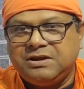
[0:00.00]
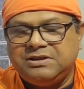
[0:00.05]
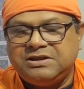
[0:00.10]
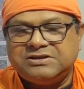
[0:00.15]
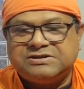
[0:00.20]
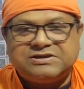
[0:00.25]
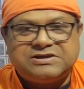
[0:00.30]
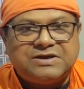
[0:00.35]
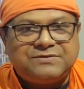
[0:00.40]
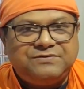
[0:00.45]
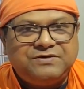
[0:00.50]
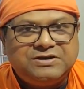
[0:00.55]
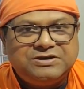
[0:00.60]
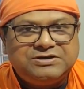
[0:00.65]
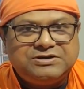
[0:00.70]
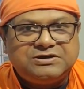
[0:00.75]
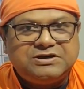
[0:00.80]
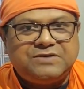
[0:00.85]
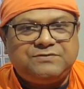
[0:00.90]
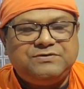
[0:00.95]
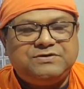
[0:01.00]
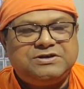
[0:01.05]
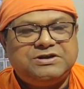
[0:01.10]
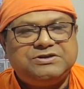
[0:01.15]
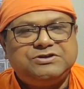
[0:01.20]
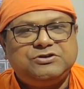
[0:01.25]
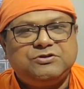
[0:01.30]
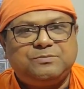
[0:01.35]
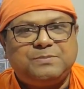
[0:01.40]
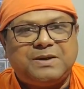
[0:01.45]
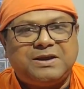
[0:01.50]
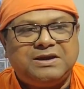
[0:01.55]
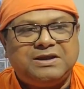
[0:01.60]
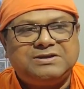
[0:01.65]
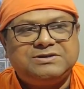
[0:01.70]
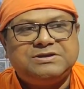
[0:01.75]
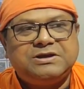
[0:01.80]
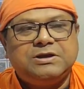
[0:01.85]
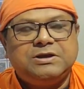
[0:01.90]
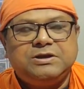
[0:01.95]
There's a deficiency of
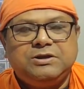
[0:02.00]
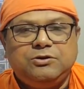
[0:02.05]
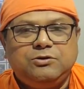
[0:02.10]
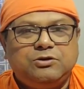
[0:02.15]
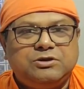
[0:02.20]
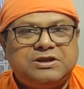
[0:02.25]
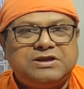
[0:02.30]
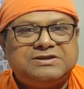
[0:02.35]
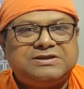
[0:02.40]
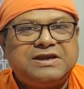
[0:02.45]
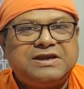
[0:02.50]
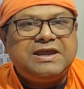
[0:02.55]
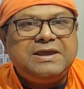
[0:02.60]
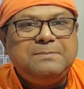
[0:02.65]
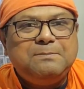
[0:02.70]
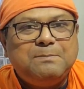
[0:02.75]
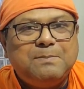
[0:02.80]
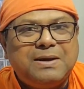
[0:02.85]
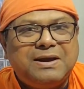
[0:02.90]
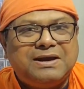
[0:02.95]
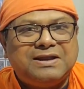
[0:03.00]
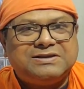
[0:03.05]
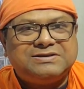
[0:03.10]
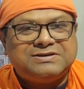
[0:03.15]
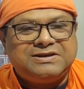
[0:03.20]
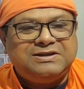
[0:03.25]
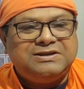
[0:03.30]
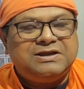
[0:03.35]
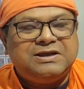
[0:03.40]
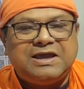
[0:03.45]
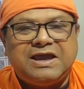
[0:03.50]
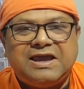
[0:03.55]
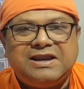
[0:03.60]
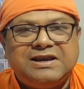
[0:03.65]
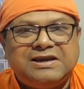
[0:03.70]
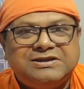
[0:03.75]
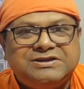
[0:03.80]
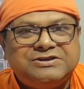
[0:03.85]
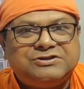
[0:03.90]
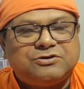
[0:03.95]
balance. You know, there's imbalance in the
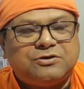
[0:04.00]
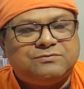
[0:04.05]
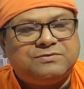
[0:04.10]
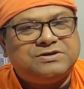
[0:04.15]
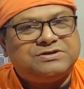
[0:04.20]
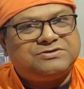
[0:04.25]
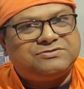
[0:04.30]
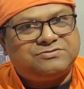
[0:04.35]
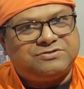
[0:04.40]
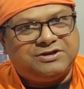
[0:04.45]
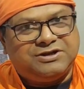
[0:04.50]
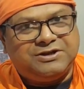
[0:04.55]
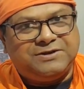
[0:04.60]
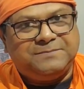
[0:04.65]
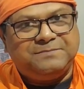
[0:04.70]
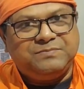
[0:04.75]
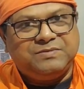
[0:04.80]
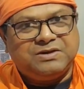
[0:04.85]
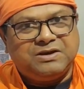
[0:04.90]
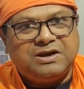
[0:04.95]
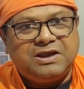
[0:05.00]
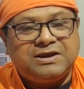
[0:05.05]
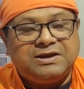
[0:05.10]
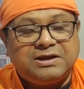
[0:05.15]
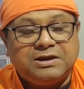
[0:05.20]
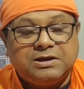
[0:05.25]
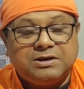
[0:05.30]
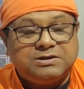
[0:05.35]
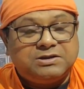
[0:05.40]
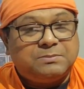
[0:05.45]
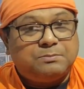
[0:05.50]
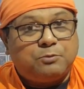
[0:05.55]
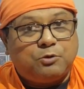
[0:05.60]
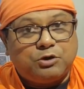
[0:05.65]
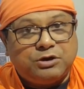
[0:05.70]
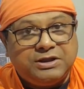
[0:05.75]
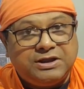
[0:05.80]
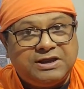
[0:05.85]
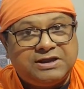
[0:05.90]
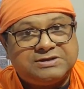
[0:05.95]
energies of these three. Like the
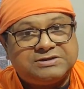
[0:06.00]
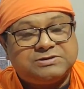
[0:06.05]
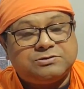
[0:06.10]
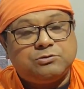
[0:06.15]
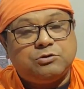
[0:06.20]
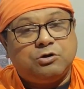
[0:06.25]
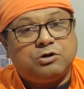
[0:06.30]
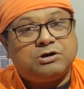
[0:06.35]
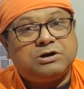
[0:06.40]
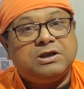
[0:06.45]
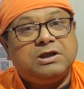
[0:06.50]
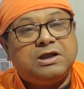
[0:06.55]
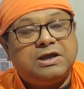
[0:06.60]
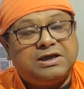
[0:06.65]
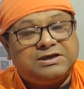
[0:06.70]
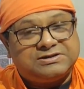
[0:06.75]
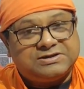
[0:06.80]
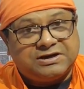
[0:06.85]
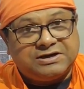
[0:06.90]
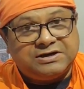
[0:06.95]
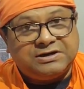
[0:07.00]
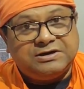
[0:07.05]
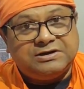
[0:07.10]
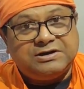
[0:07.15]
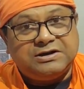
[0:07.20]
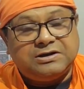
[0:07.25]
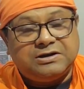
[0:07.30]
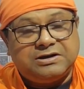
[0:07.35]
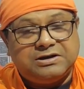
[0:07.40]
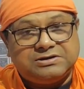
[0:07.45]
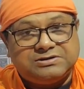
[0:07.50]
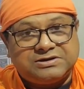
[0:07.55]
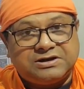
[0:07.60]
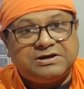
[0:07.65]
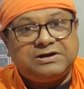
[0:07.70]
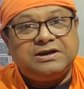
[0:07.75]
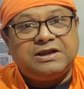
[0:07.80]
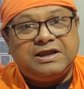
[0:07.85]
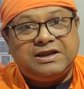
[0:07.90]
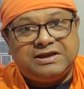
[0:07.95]
body has got a certain
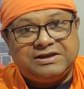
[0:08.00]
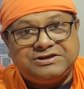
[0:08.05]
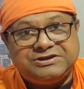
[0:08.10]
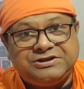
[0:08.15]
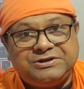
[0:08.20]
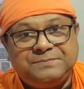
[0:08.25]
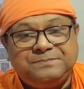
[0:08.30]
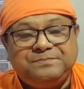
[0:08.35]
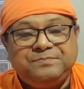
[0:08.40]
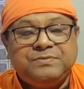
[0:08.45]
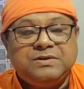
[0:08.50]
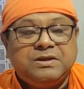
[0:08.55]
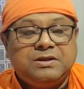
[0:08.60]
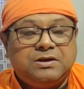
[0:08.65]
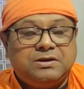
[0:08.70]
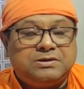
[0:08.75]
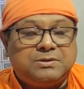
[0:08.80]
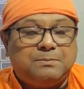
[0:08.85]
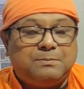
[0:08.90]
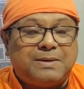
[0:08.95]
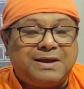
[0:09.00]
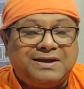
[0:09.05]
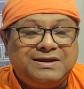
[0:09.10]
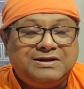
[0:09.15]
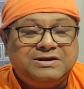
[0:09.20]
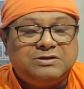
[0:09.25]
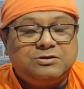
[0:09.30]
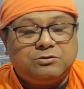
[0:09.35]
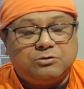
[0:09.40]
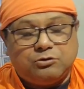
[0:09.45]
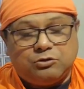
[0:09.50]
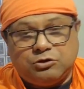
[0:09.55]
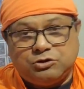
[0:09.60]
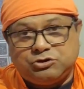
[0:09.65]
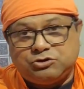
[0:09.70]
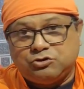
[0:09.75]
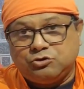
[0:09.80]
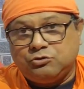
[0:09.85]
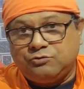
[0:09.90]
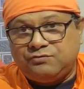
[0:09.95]
energy, the mind
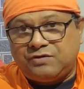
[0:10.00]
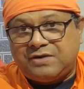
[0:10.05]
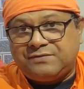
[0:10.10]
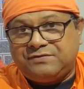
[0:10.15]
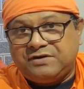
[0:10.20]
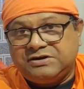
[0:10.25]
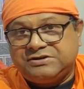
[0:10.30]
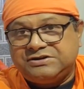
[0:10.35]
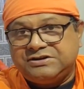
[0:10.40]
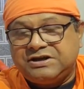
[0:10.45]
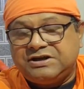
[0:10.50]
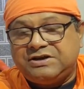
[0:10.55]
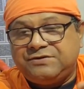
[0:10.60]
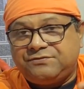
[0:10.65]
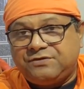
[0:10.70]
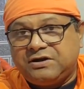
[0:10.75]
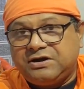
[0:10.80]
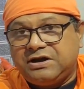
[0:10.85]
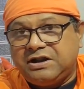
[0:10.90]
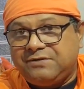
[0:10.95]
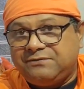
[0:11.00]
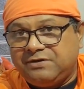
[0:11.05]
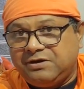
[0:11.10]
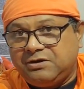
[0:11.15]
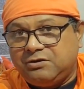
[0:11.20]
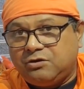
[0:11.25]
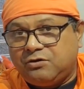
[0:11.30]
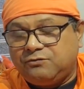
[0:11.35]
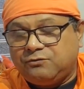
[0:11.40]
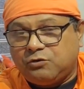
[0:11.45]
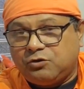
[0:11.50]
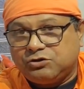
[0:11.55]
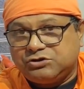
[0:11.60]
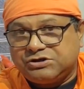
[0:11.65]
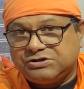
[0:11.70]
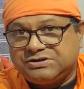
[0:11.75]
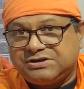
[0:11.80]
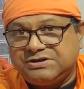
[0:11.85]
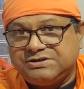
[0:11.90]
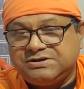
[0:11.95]
also vibrates in a different level of
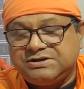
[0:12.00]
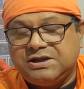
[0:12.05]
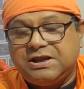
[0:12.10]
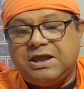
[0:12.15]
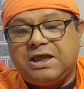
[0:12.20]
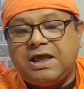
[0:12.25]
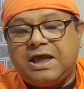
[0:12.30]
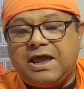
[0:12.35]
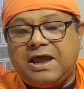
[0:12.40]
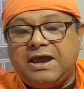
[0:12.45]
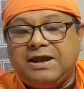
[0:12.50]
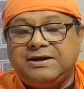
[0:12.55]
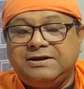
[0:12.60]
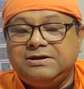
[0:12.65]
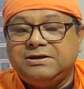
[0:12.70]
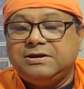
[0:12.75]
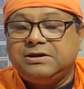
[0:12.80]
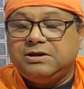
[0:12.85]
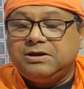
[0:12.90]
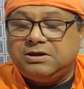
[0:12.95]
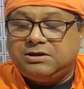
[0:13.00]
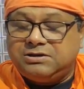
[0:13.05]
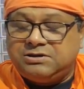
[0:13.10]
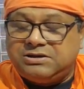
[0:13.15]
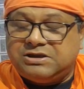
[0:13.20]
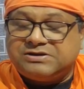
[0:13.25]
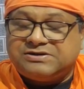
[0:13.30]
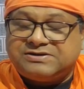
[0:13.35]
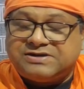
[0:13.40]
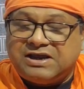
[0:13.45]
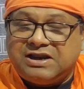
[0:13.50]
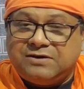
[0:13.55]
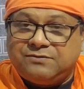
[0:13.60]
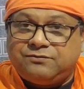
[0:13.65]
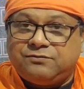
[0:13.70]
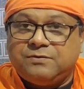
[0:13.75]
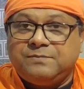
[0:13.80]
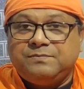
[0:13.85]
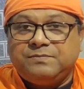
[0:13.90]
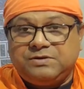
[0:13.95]
consciousness, and the
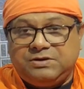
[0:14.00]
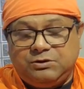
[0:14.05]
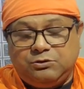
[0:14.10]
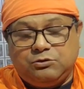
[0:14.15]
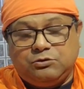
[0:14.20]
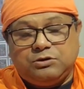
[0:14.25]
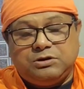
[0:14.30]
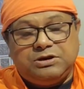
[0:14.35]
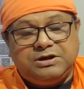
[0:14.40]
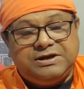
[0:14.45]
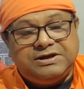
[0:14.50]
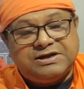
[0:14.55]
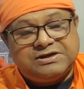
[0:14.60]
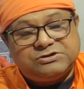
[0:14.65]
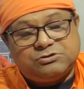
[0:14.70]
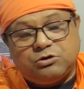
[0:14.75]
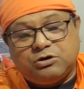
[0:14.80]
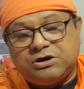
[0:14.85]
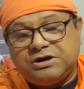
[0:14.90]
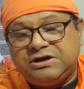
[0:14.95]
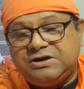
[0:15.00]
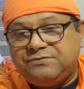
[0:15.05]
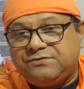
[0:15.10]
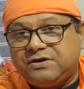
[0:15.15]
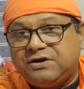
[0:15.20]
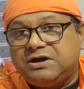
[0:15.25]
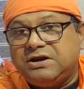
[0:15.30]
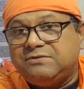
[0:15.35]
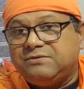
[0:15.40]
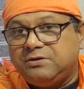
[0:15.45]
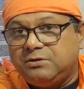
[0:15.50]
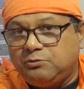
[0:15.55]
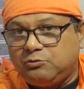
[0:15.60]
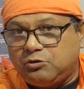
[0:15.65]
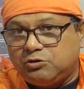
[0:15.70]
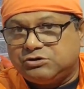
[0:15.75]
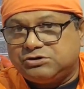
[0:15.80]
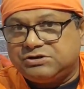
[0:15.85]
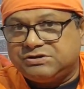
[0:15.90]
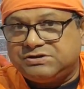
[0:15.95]
self, you know, it has got a different level of
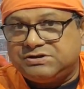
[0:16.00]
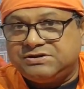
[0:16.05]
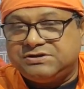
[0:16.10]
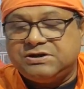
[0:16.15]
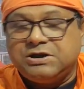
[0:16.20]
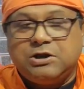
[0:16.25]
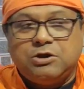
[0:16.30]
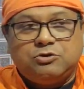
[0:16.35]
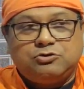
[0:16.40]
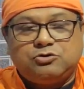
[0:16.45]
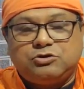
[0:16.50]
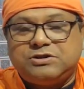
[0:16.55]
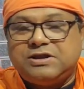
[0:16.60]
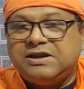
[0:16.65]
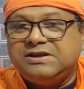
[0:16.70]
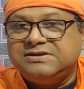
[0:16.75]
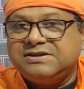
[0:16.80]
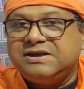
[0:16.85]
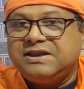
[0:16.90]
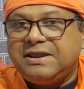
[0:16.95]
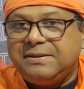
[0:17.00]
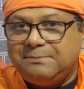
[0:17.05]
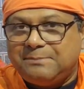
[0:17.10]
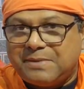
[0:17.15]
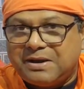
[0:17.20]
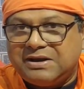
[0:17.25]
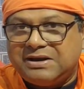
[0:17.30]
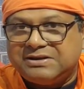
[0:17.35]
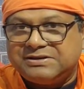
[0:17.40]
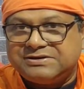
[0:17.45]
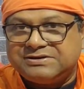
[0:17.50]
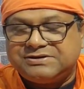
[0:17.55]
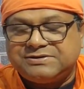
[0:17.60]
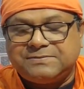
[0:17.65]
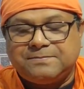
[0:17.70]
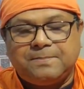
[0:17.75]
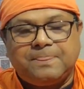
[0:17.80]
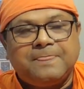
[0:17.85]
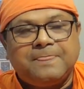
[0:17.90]
consciousness. So there is an imbalance.